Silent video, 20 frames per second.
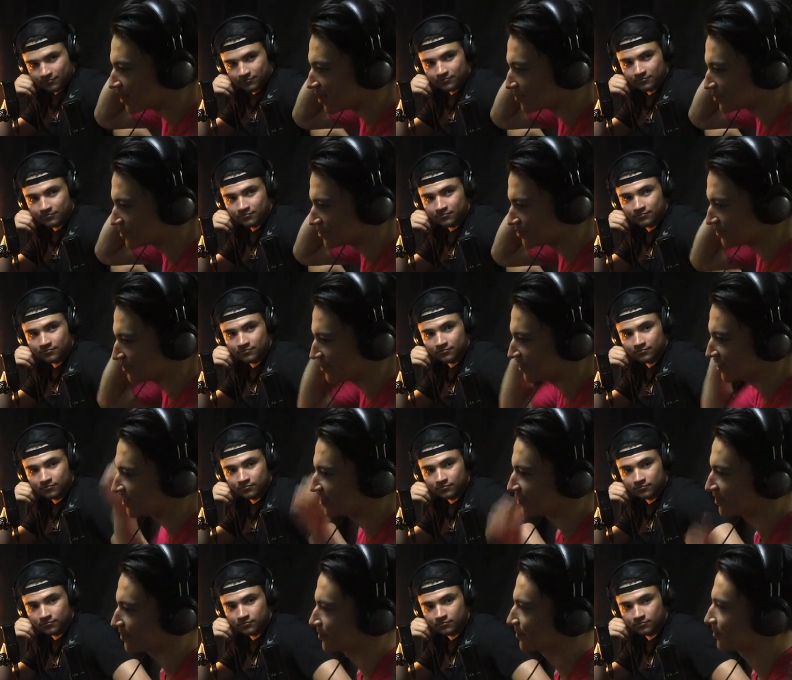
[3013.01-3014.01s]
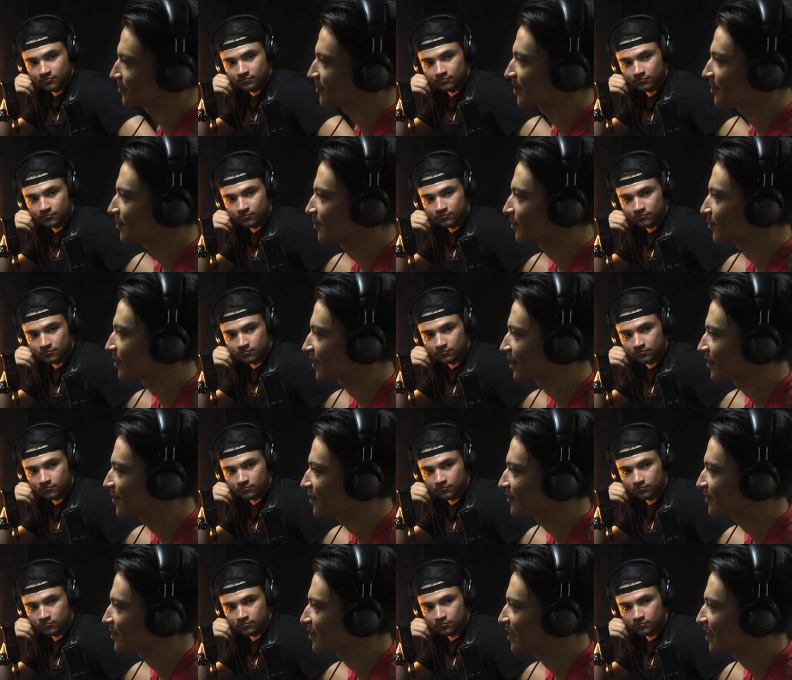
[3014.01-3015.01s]
Speaker 1: opportunity to be able to work
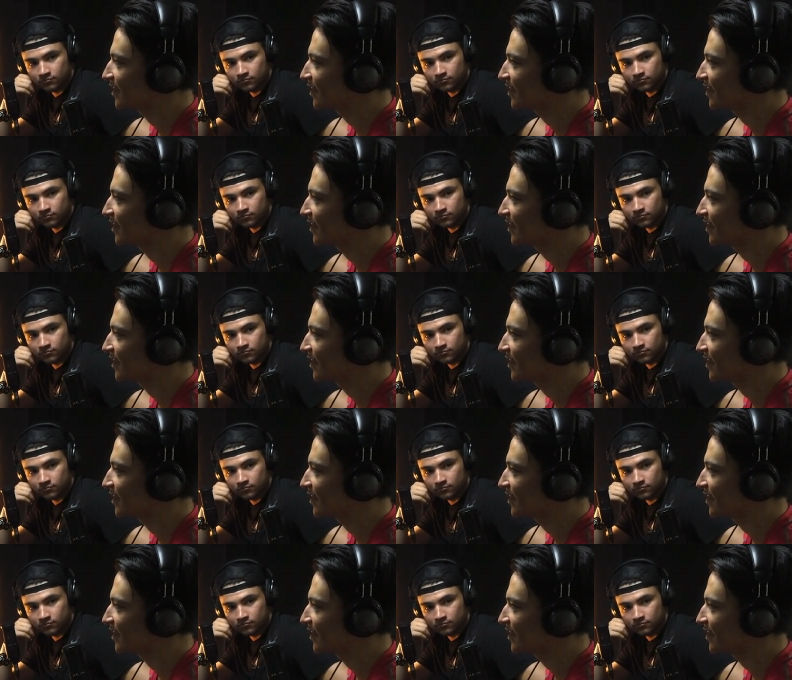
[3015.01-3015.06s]
out every